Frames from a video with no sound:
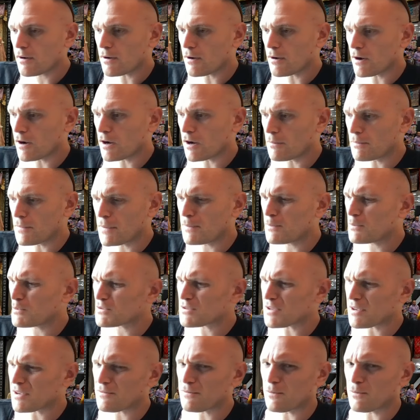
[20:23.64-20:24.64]
Uh, maybe it
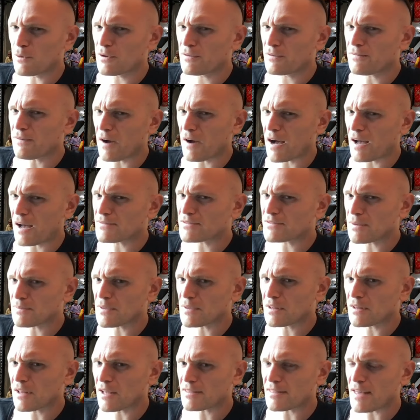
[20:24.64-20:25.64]
was like 45,
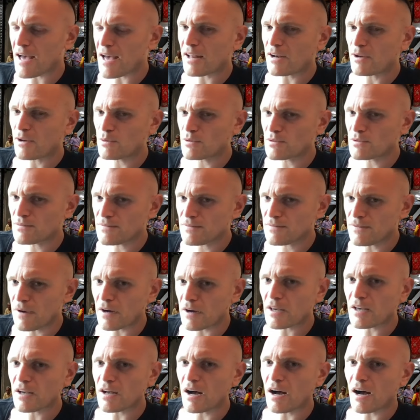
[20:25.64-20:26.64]
something like that. It was
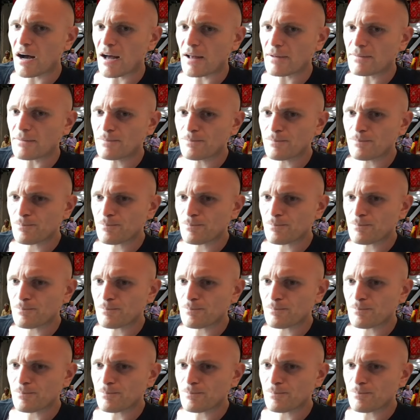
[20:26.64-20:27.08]
fucking hot.